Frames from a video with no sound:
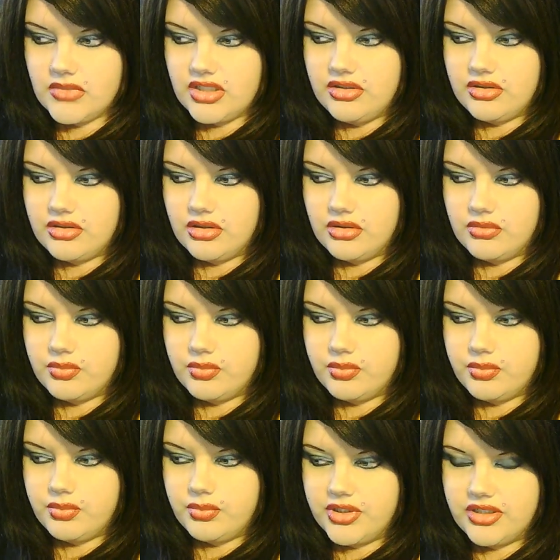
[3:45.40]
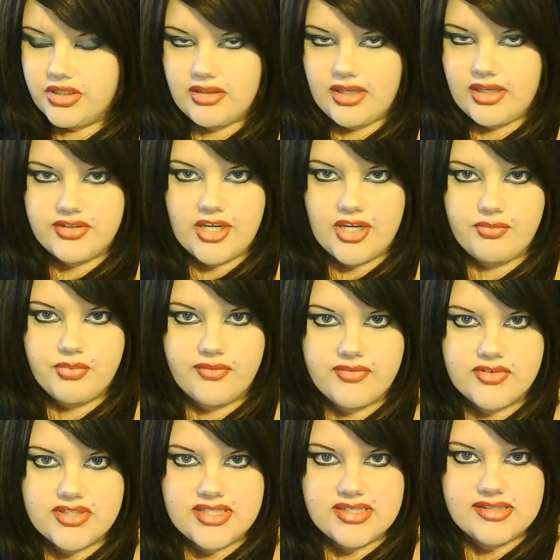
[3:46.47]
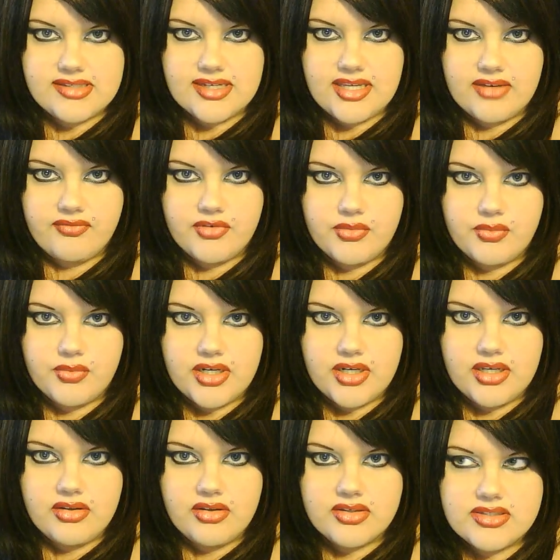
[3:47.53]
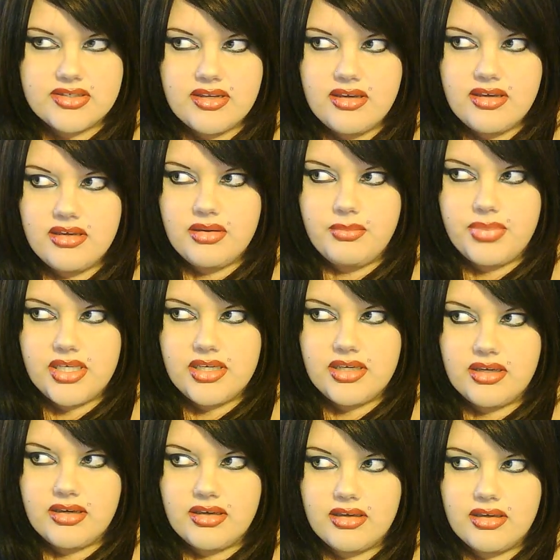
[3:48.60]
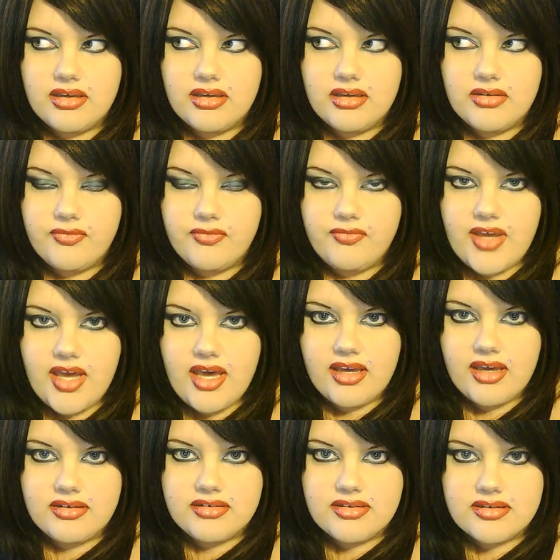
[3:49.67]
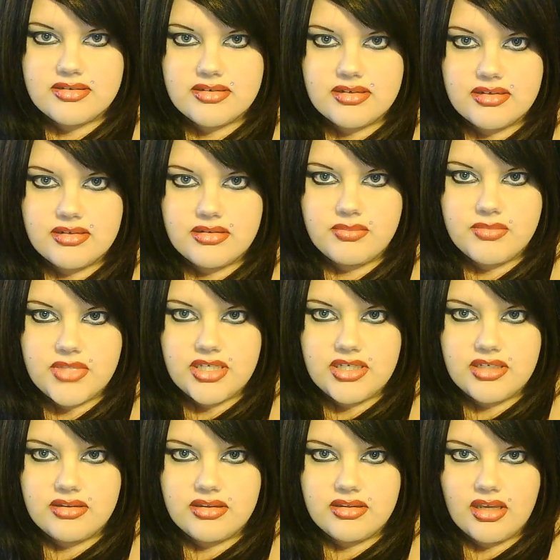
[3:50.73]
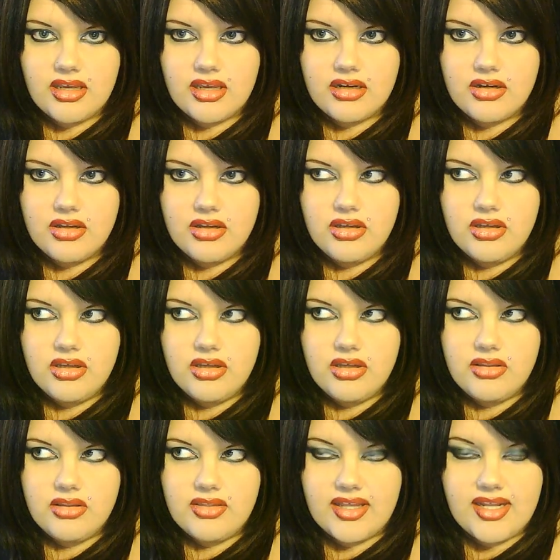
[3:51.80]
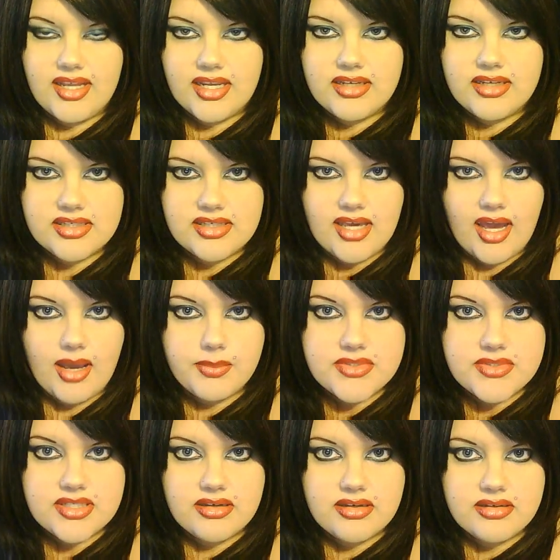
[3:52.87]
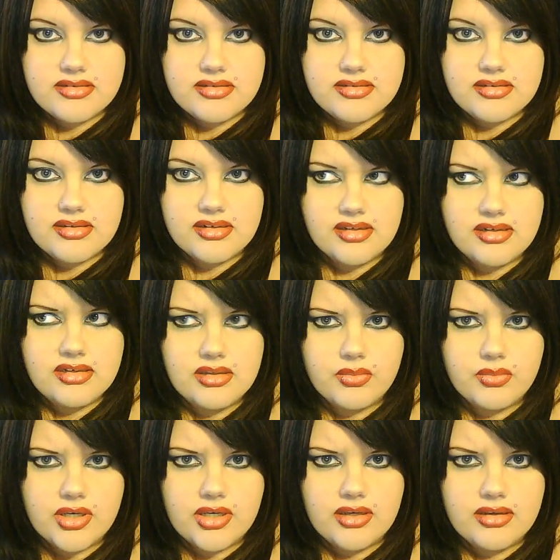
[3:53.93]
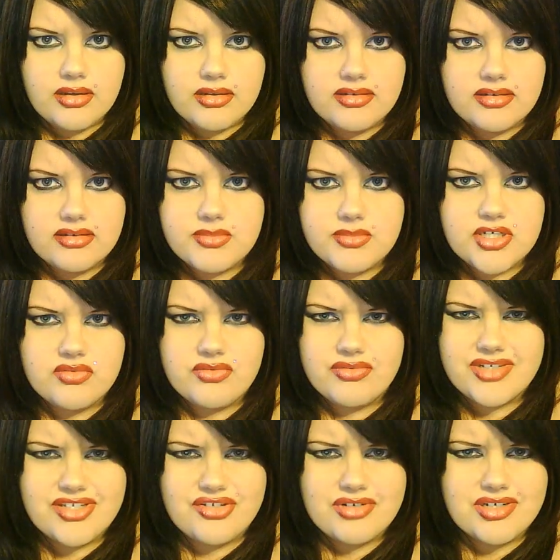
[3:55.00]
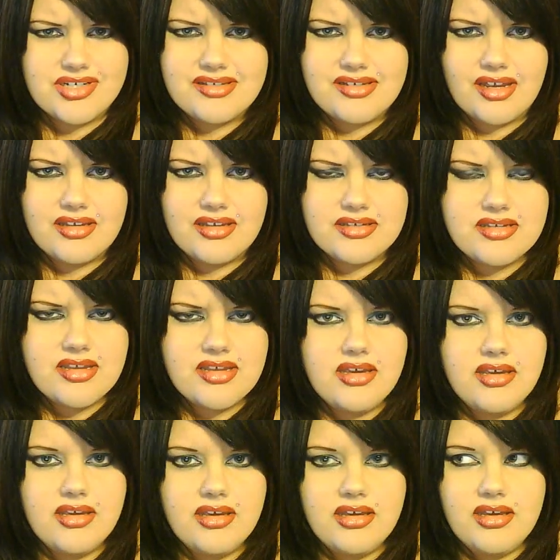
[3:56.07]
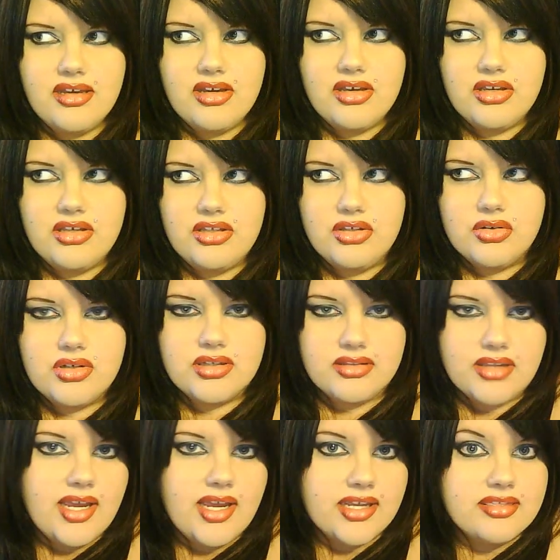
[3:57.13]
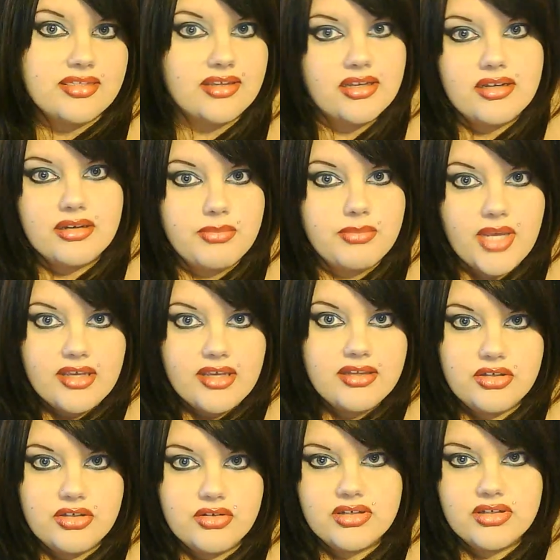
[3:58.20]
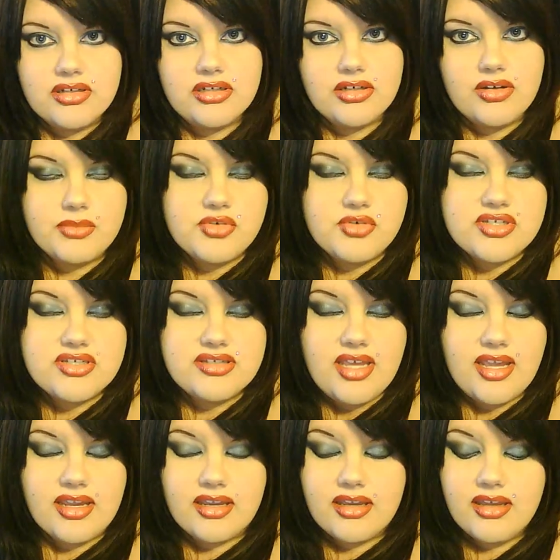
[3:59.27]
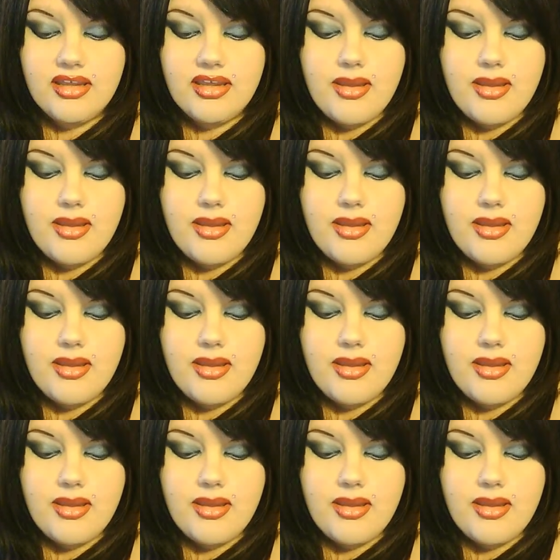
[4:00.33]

you know, we're allowed to have preferences like everyone else. Being fat doesn't mean that that handicaps us in any way. It doesn't mean it restricts us. You can like thin men. You can, I'm just saying.